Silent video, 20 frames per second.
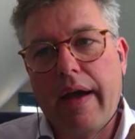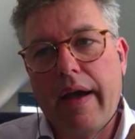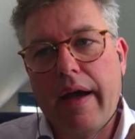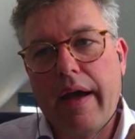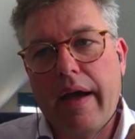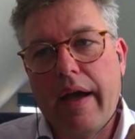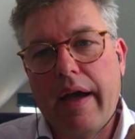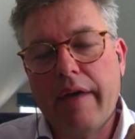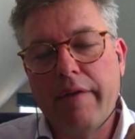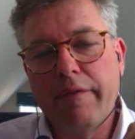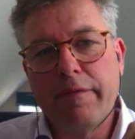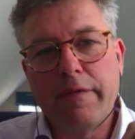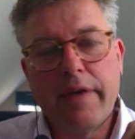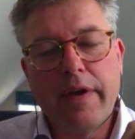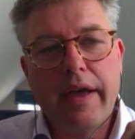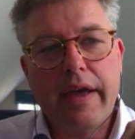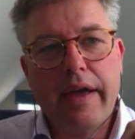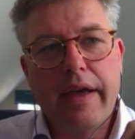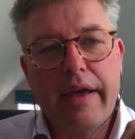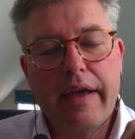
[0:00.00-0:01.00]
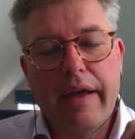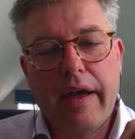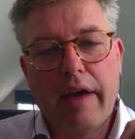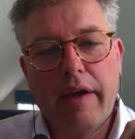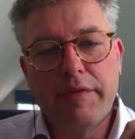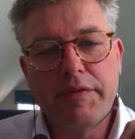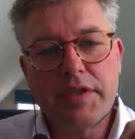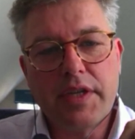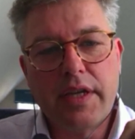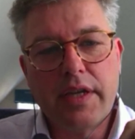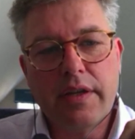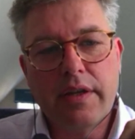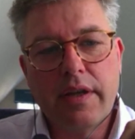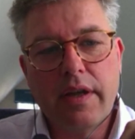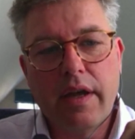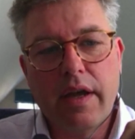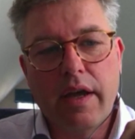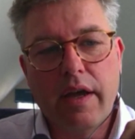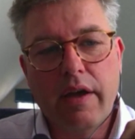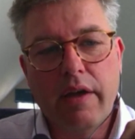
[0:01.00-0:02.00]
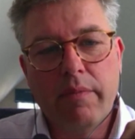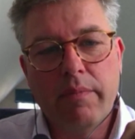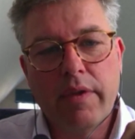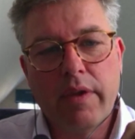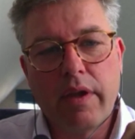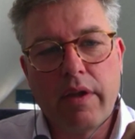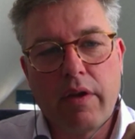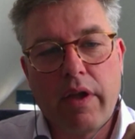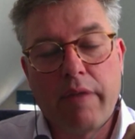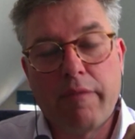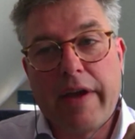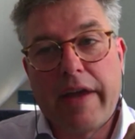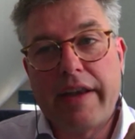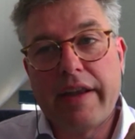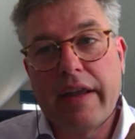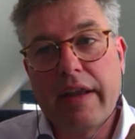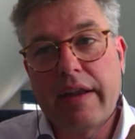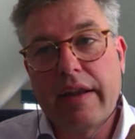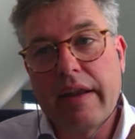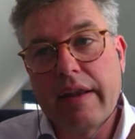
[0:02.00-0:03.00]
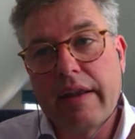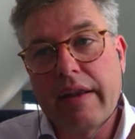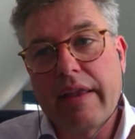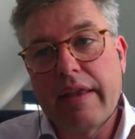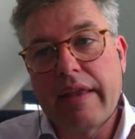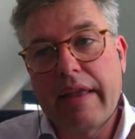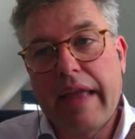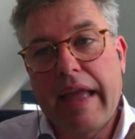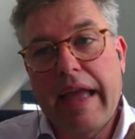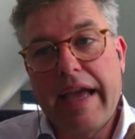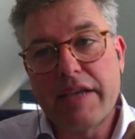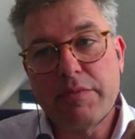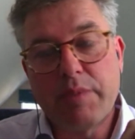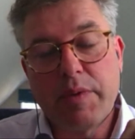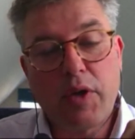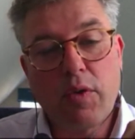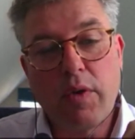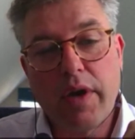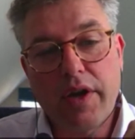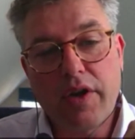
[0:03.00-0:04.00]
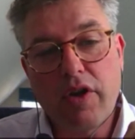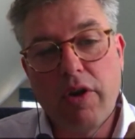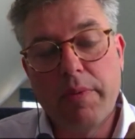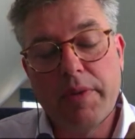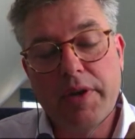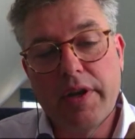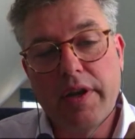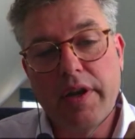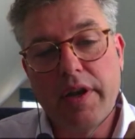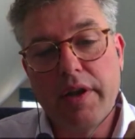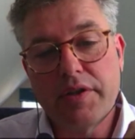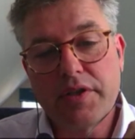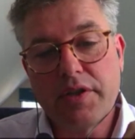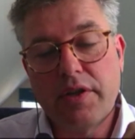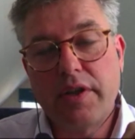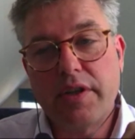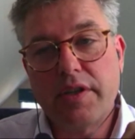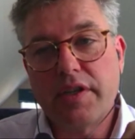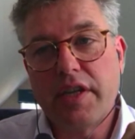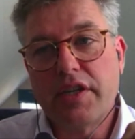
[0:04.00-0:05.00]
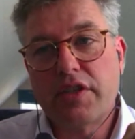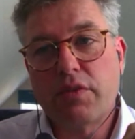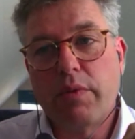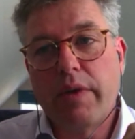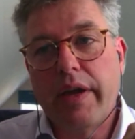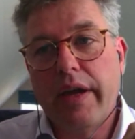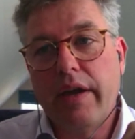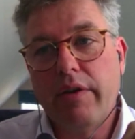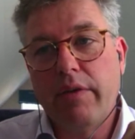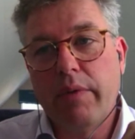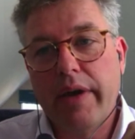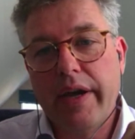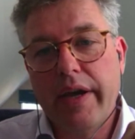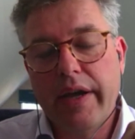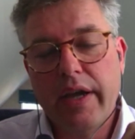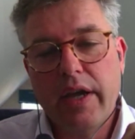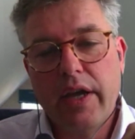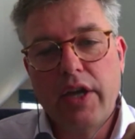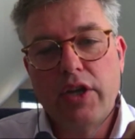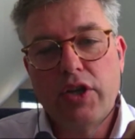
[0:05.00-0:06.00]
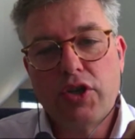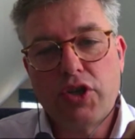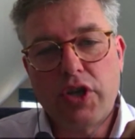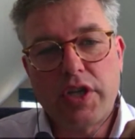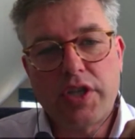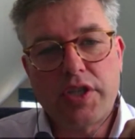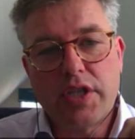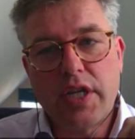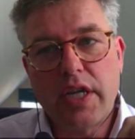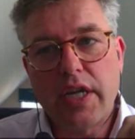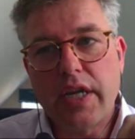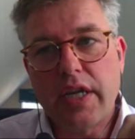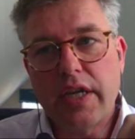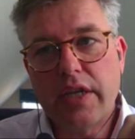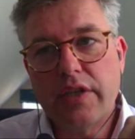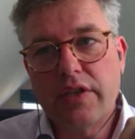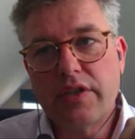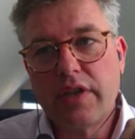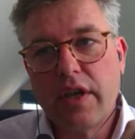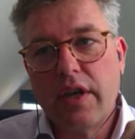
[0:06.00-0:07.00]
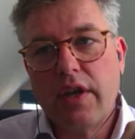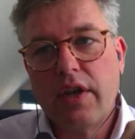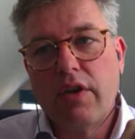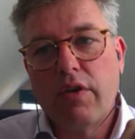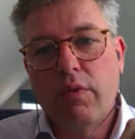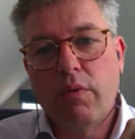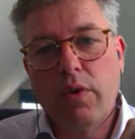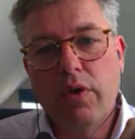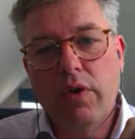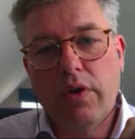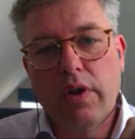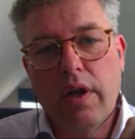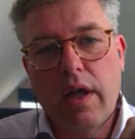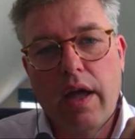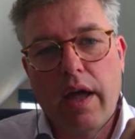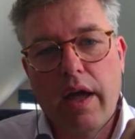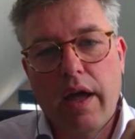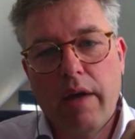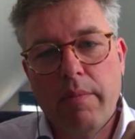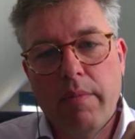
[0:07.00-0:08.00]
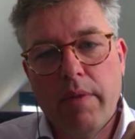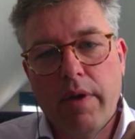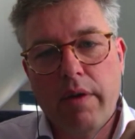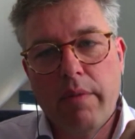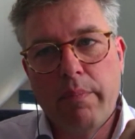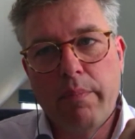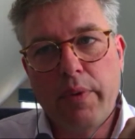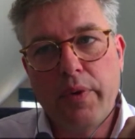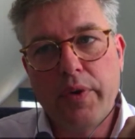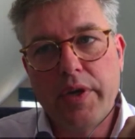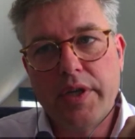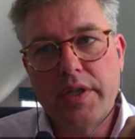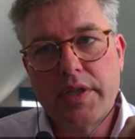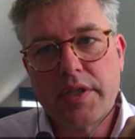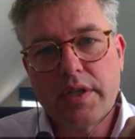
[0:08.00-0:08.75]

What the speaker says: I've seen, in fact, it has been quite common, and I know it still exists, where trustees will point